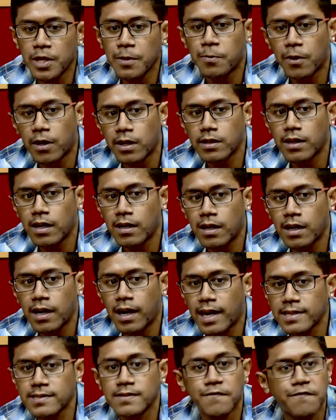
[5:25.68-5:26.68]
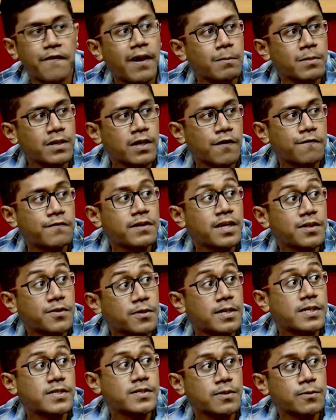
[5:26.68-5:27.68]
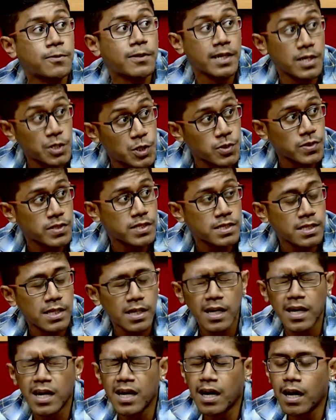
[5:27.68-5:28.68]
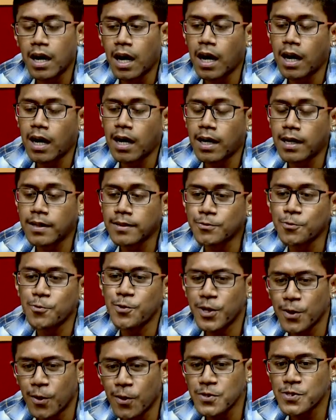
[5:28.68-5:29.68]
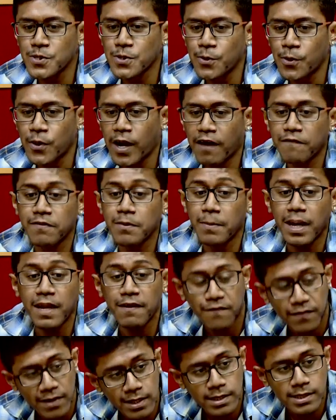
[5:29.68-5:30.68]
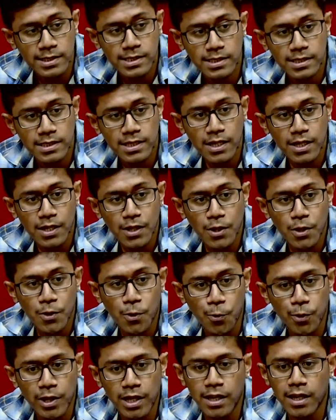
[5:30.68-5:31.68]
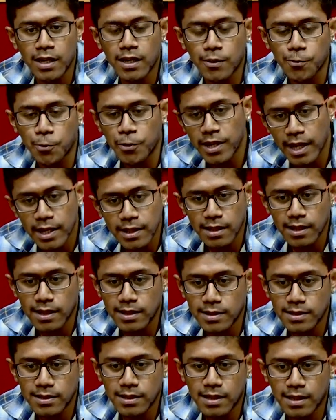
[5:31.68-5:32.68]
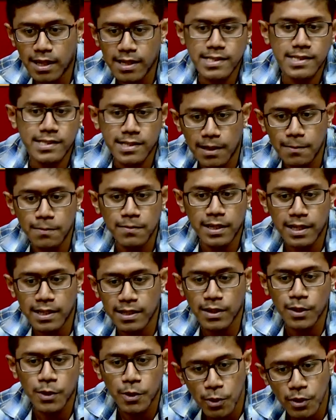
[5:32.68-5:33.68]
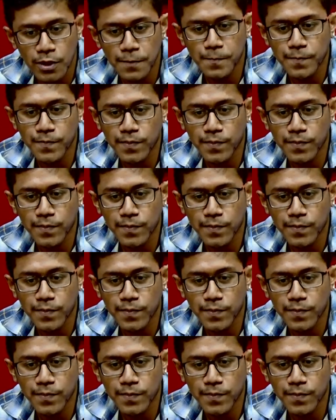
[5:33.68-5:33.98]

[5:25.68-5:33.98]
depart as the family of the international relations. We also have the main focus we create some good